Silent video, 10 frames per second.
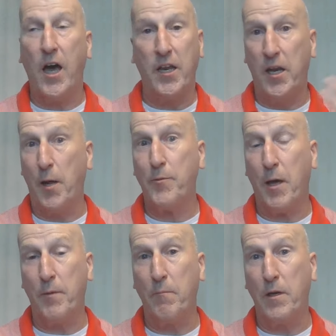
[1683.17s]
in an
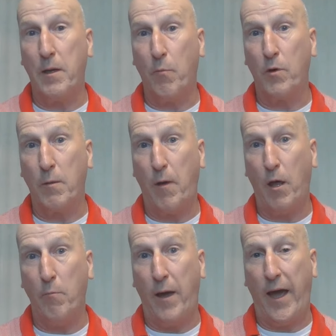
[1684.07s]
upcoming Monday morning
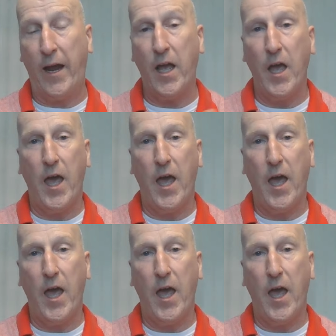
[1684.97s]
mailbag,